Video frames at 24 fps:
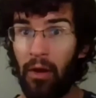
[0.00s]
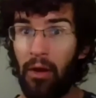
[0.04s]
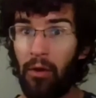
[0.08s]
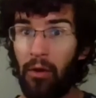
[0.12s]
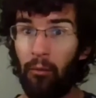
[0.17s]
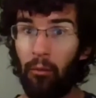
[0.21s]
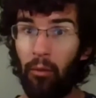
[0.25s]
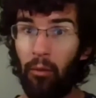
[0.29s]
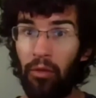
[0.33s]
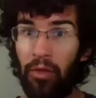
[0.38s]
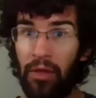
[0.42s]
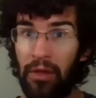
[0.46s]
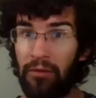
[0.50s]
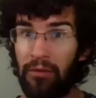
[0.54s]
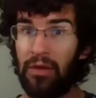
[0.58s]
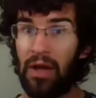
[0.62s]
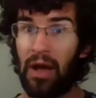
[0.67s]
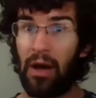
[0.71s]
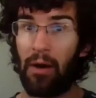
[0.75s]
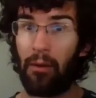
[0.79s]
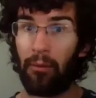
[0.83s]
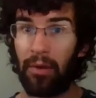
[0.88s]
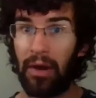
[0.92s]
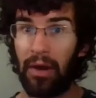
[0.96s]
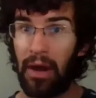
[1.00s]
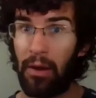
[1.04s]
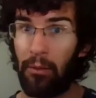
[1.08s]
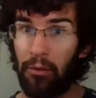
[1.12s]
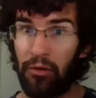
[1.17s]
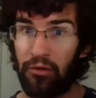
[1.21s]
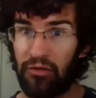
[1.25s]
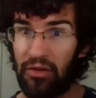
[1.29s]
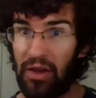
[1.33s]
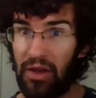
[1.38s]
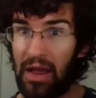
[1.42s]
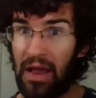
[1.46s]
well, they've got one, I
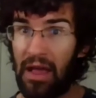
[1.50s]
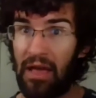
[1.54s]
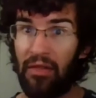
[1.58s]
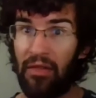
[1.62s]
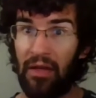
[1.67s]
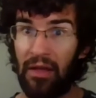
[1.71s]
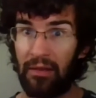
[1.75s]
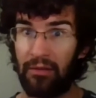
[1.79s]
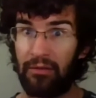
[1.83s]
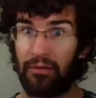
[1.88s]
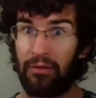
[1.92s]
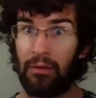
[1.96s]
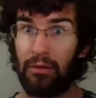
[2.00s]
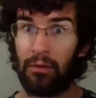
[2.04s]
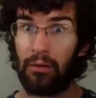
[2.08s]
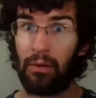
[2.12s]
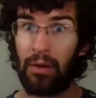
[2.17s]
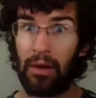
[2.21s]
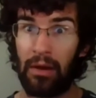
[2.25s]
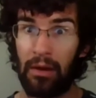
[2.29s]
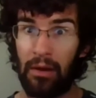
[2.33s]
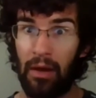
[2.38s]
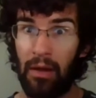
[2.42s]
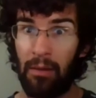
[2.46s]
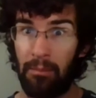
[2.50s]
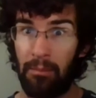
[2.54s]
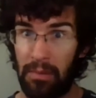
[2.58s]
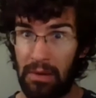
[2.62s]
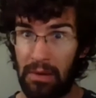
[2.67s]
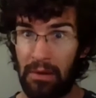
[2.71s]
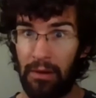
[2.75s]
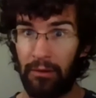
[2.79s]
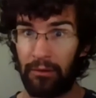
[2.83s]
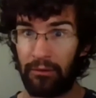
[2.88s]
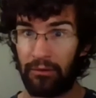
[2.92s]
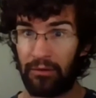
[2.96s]
wish I had that too. And
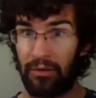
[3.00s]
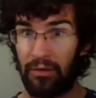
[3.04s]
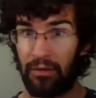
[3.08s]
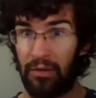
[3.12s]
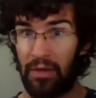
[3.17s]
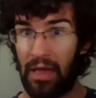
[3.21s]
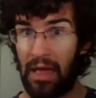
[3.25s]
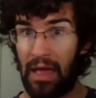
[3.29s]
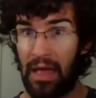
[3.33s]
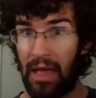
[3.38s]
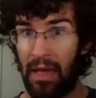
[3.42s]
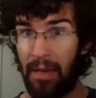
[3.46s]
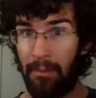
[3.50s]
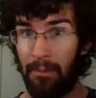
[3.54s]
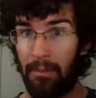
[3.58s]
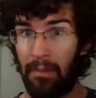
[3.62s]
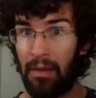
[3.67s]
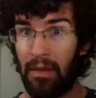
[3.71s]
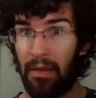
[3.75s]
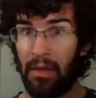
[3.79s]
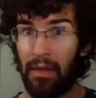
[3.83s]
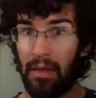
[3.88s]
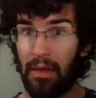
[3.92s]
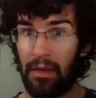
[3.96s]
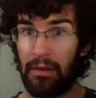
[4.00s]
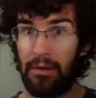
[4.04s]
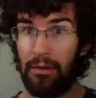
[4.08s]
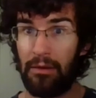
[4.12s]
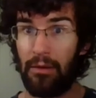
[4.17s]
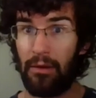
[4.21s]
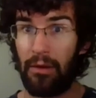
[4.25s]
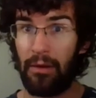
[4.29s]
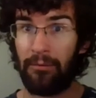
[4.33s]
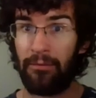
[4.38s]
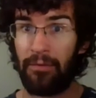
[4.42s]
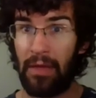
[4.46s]
unbeknownst to them,
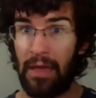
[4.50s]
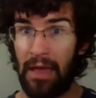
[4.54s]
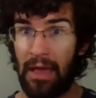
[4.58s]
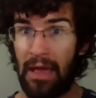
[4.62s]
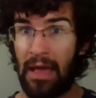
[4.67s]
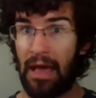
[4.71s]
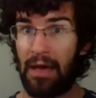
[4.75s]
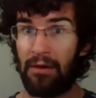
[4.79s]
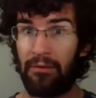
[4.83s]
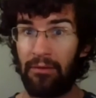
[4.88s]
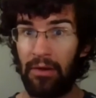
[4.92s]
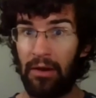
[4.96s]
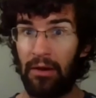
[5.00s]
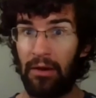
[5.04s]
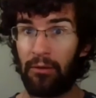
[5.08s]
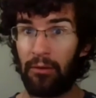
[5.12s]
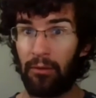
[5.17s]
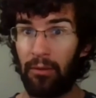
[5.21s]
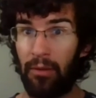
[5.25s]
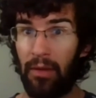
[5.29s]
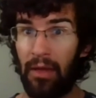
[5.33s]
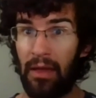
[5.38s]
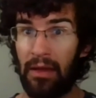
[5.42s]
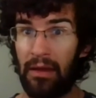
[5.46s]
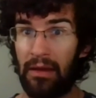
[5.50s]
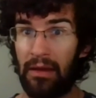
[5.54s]
if they have an underlying